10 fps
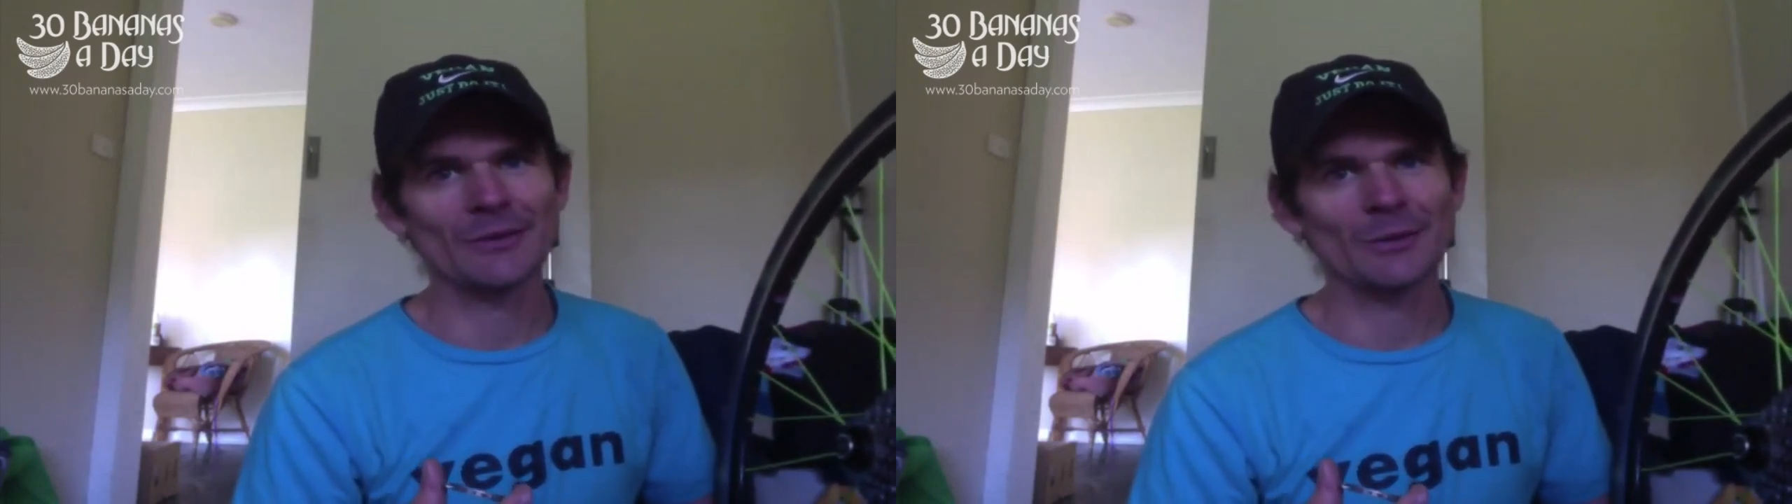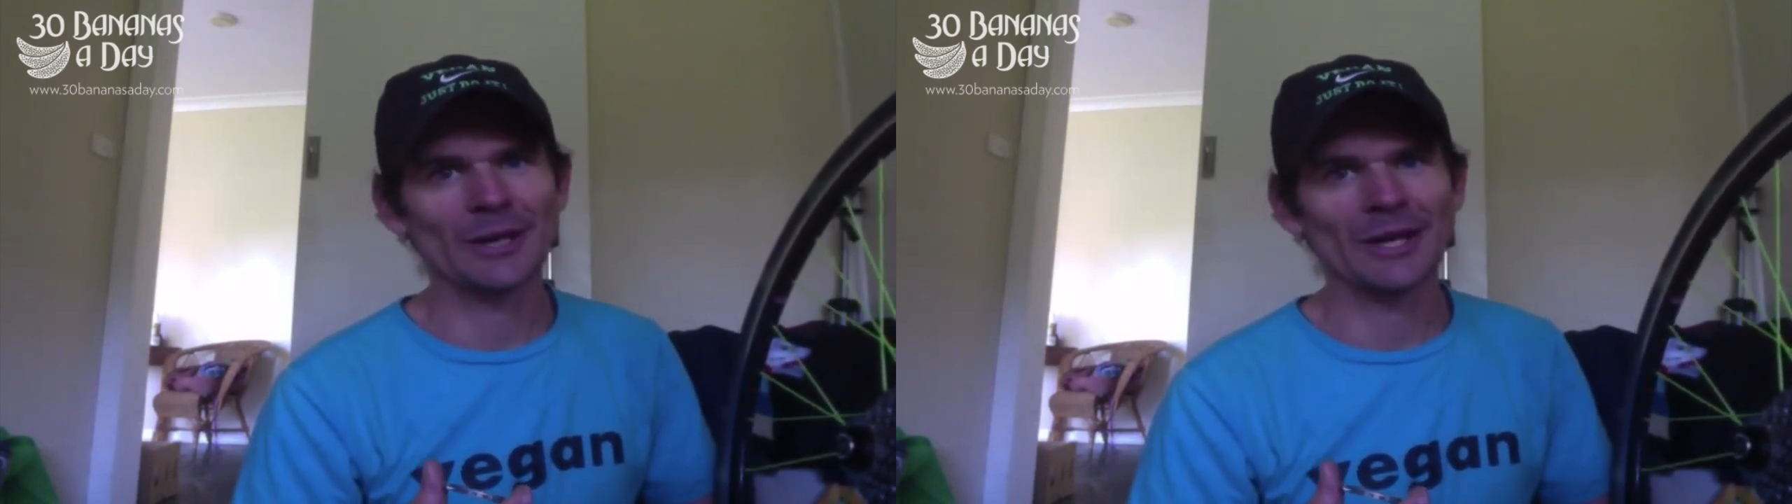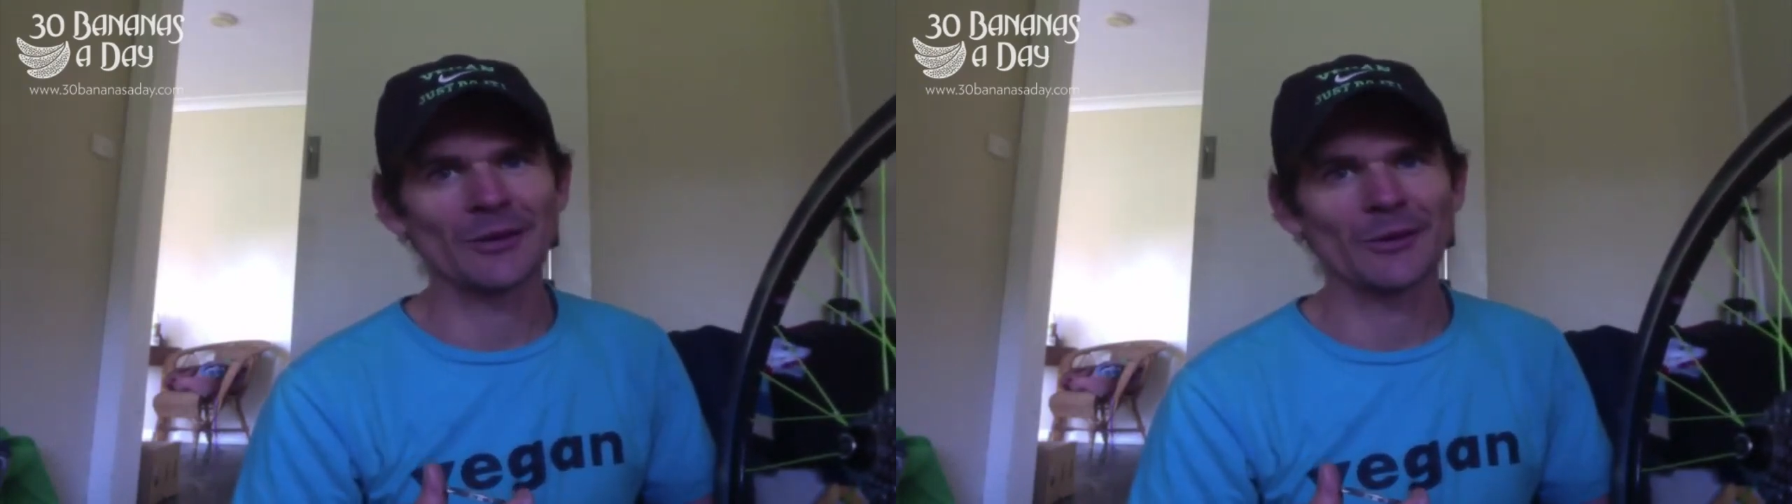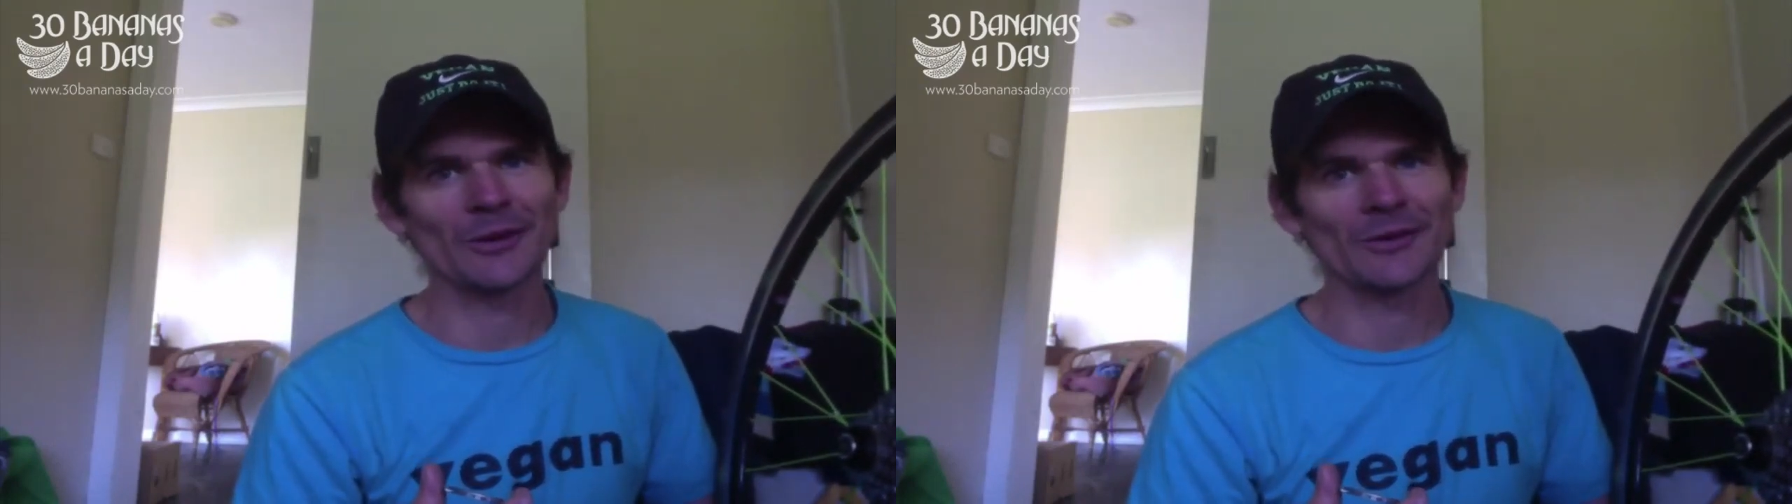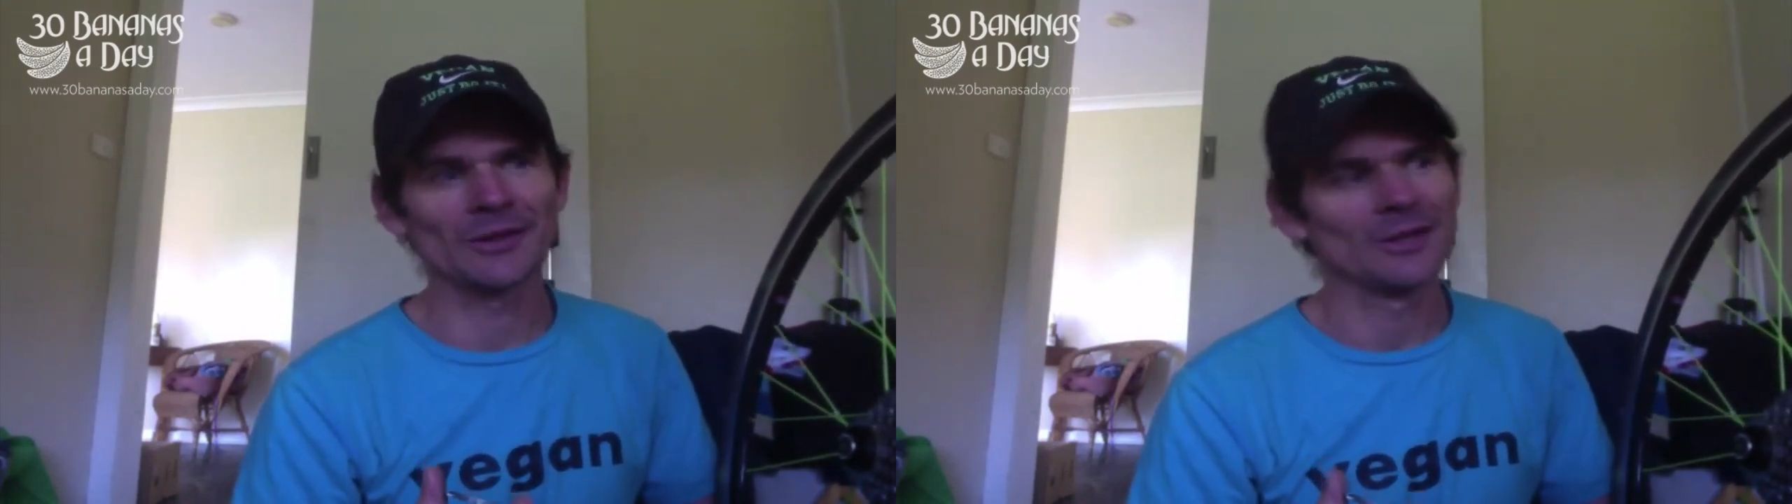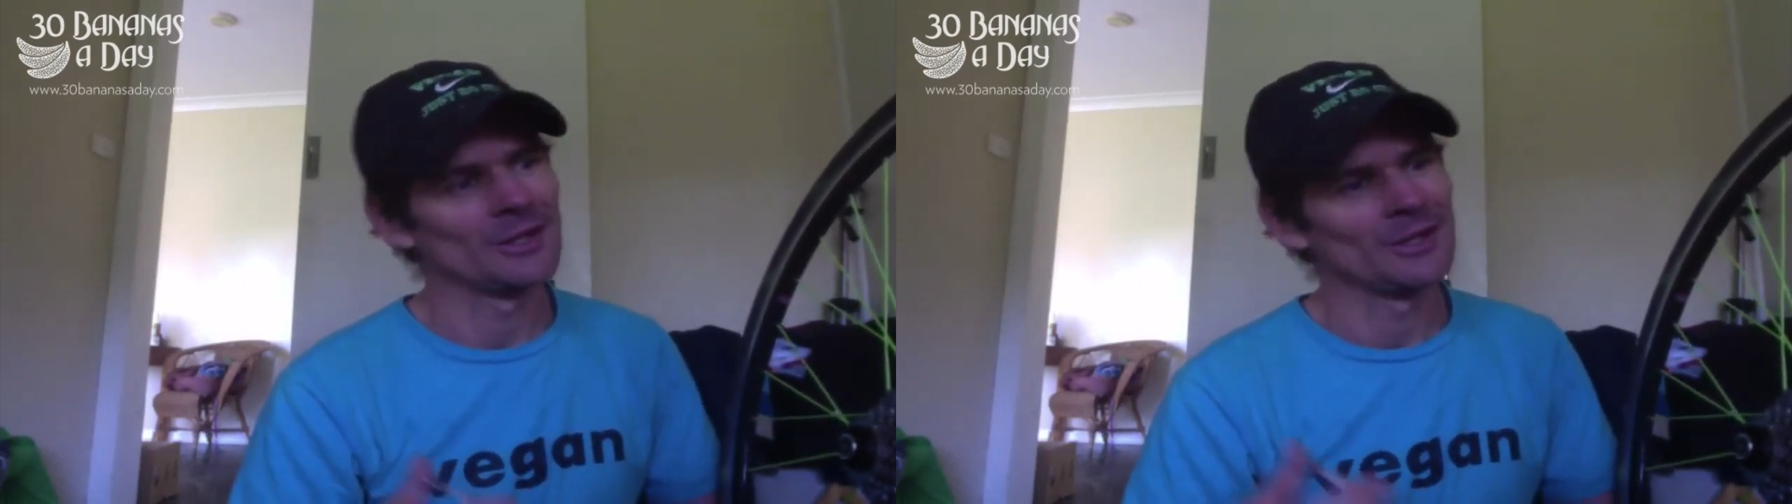every weekend or whatever.